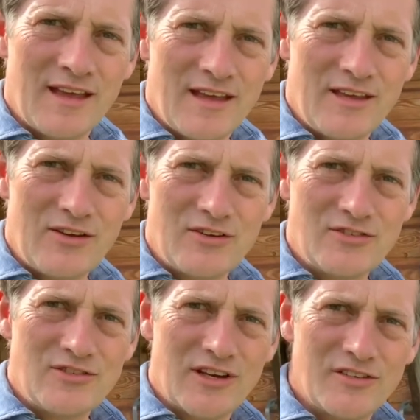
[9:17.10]
You can
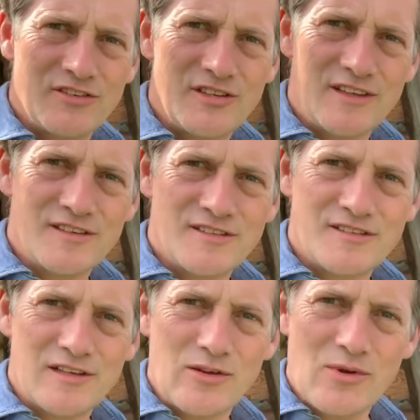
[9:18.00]
just see the
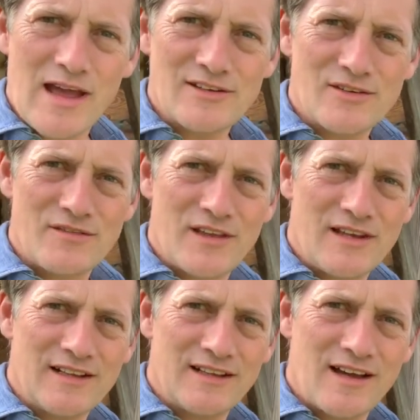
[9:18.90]
silhouette of the
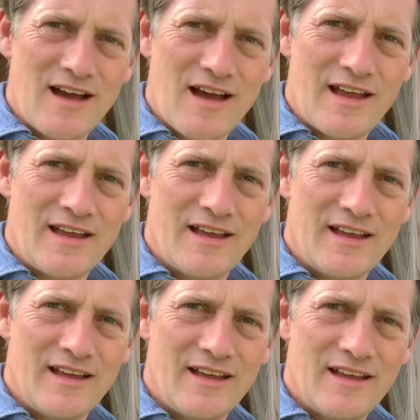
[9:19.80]
little guy
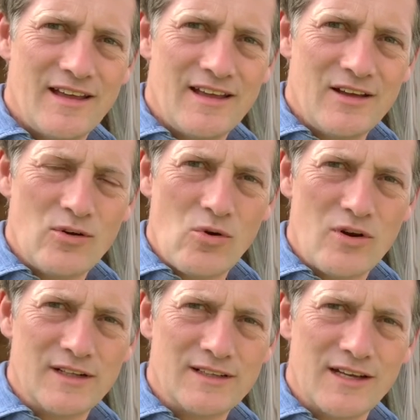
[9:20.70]
or
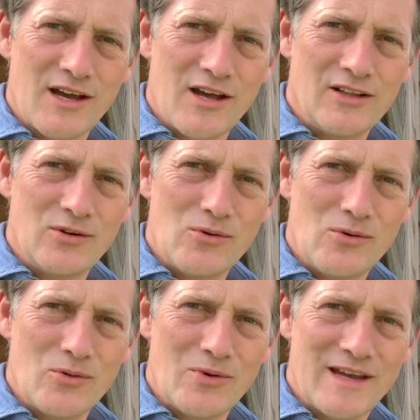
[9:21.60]
little girl all
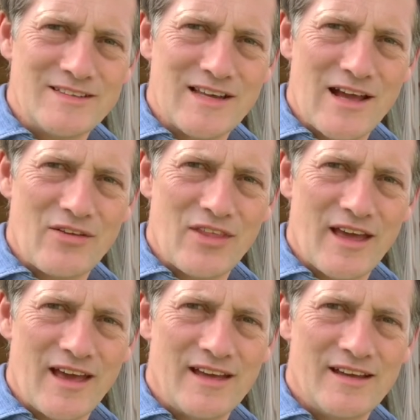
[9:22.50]
the way down there.